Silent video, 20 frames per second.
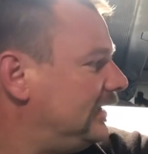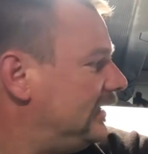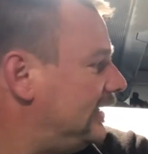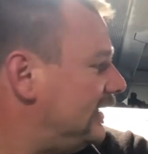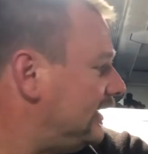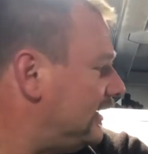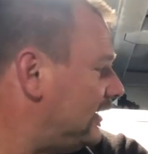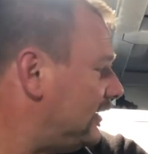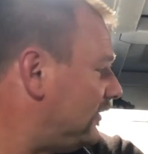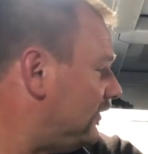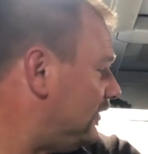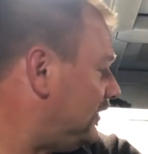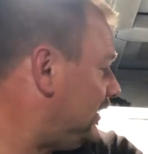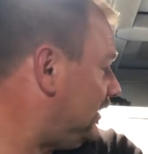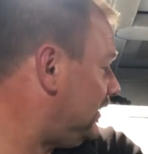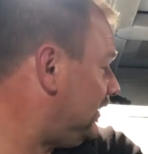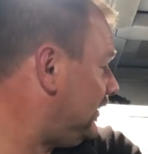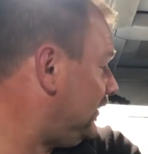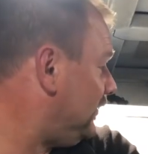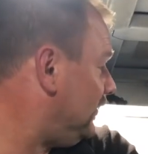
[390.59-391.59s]
I got
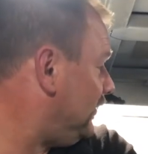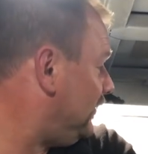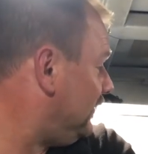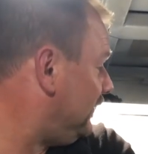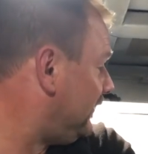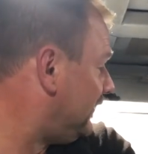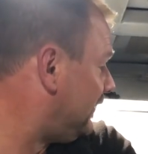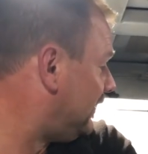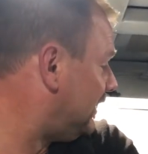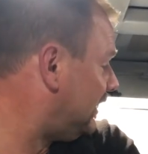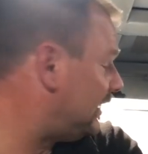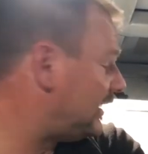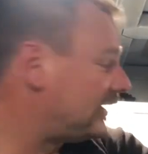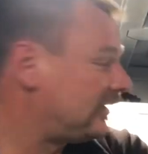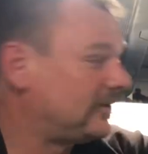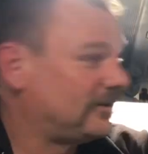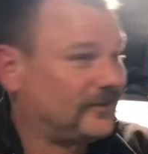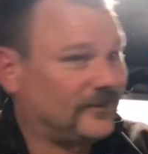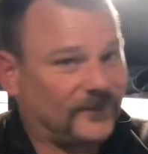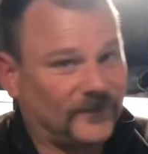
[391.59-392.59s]
oil over
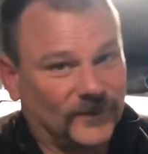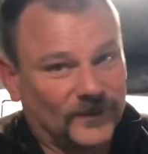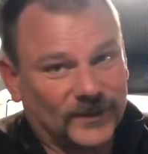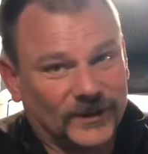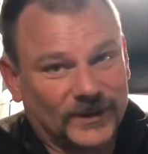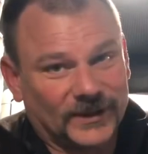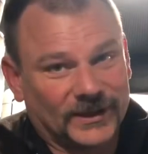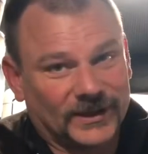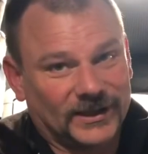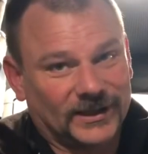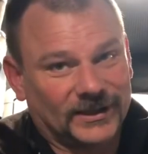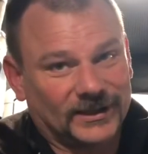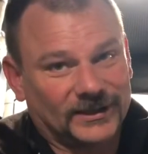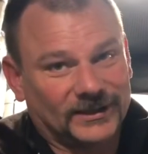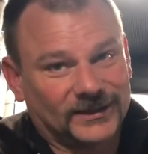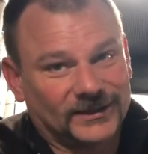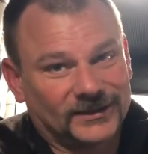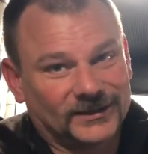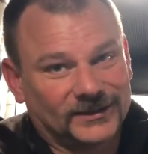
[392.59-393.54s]
there for the